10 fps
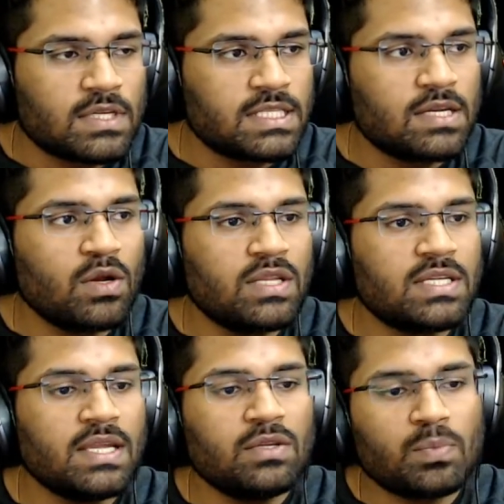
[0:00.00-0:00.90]
It's a
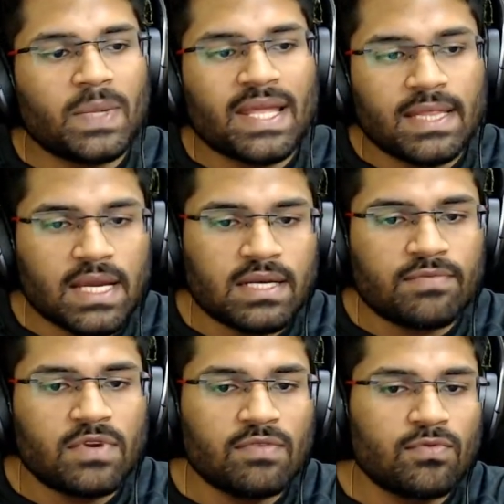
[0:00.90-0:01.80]
good thing to play knight
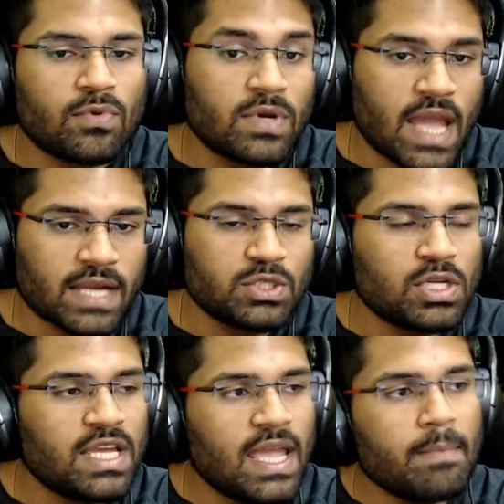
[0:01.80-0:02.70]
of d4
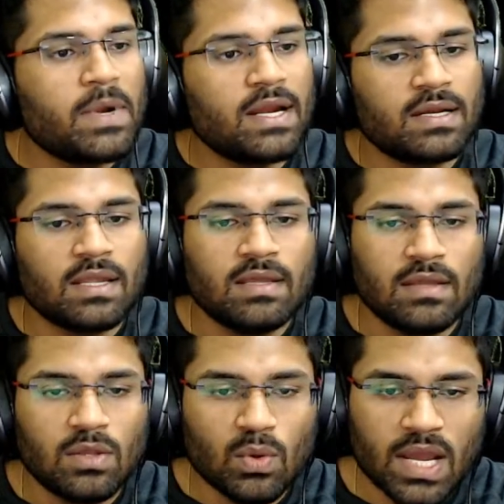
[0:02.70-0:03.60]
actually
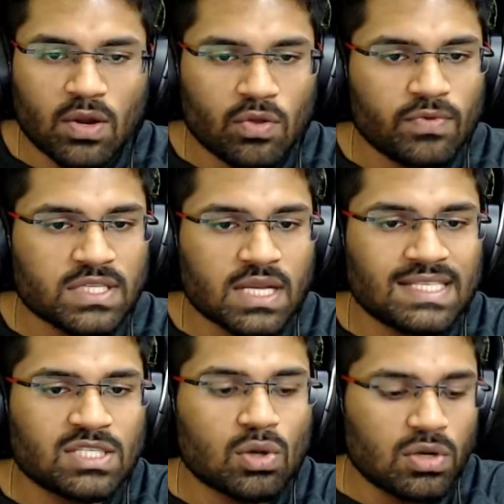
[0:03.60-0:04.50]
immediately. You can always
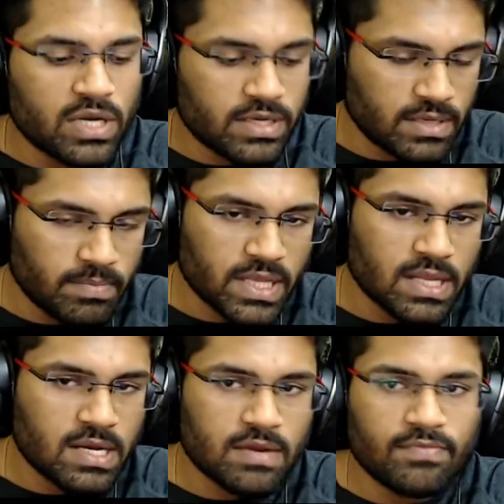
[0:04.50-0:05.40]
consolidate and play
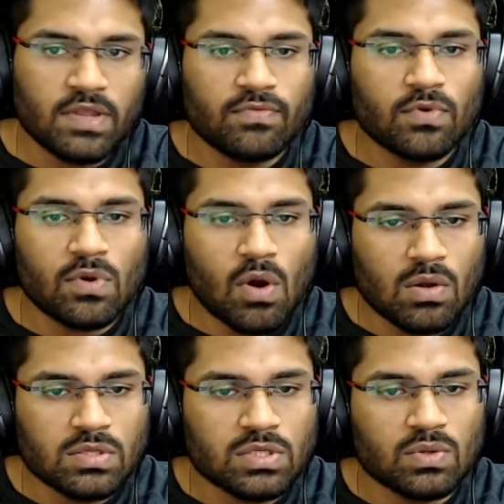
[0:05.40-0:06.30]
knight of d4
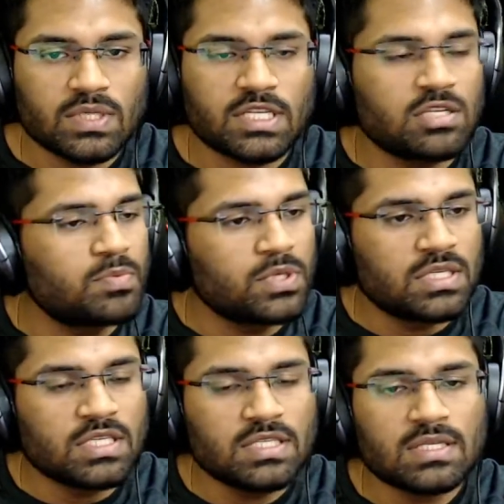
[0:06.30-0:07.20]
also in such
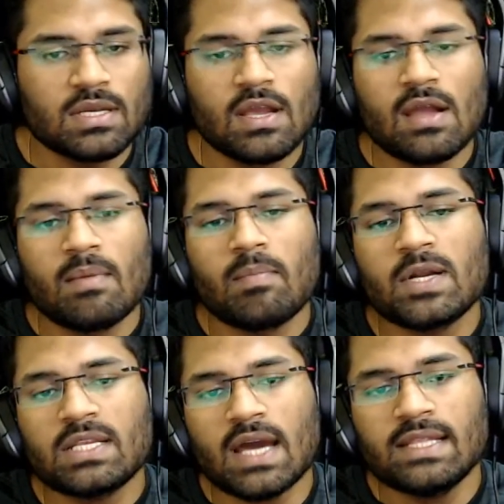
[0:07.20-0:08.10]
positions.
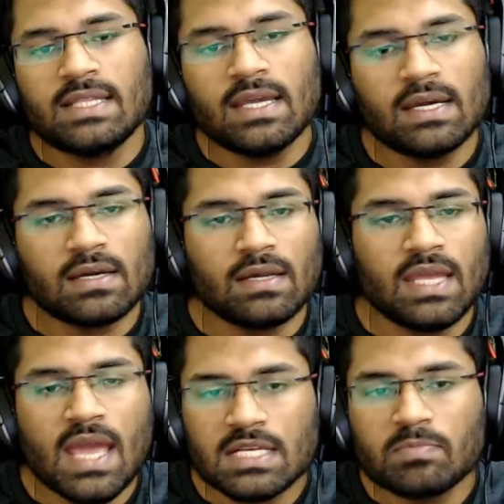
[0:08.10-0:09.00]
But I think
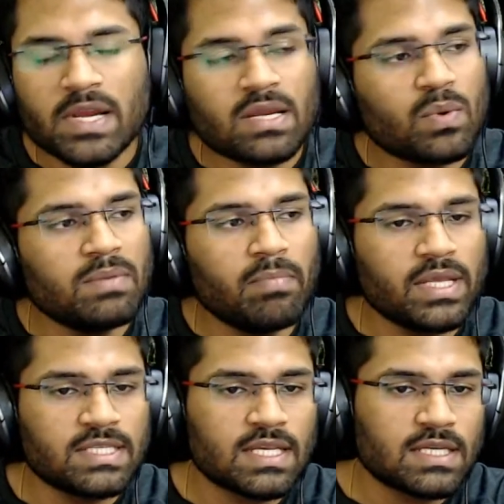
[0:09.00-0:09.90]
he has played queen
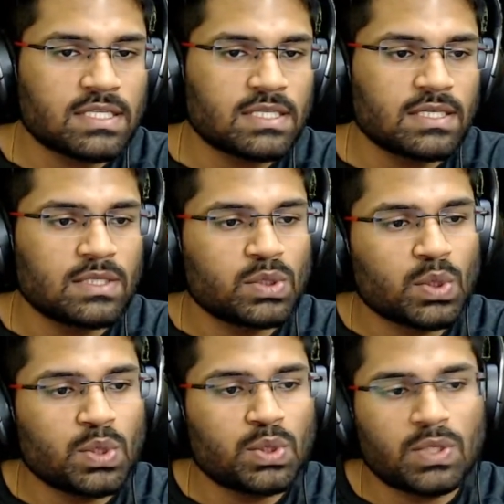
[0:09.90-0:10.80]
b6.
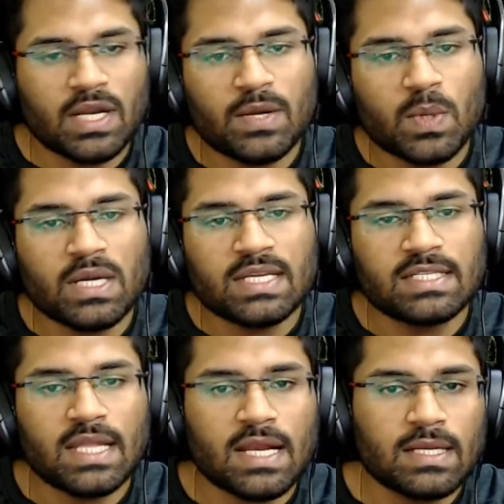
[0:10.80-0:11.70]
So you should try to
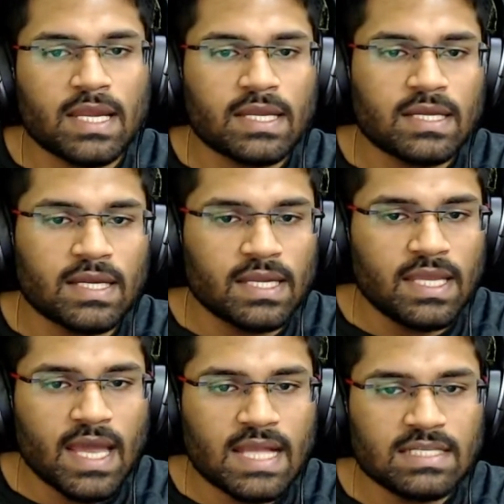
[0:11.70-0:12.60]
understand like
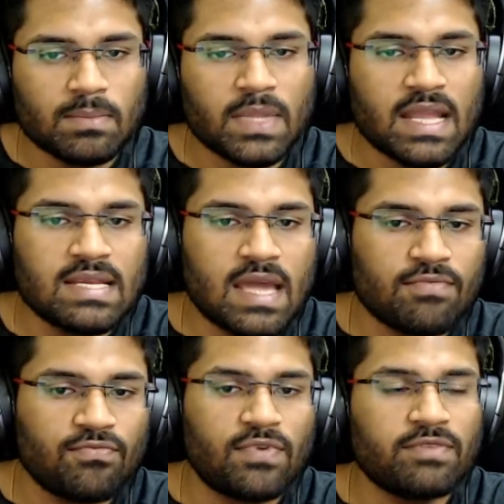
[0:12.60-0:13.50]
he has some knight
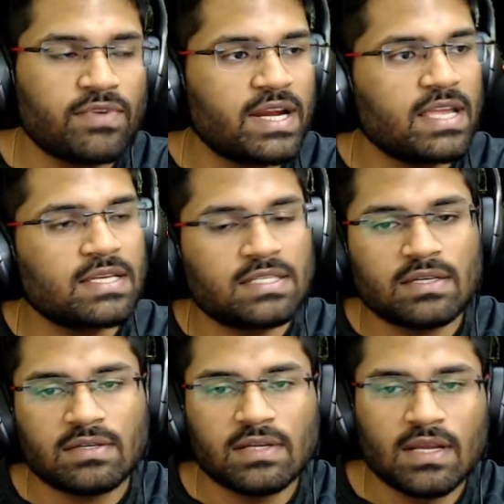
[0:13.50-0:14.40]
f5 ideas
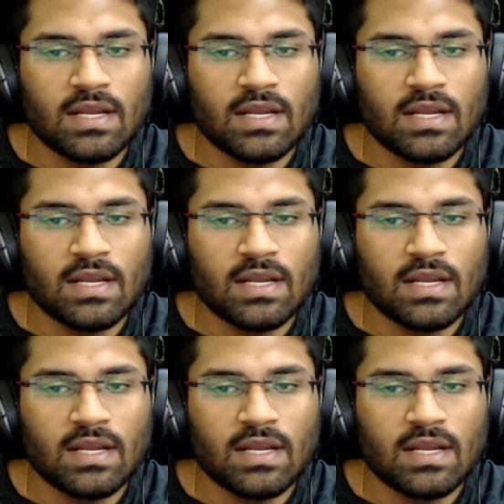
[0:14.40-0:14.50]
here.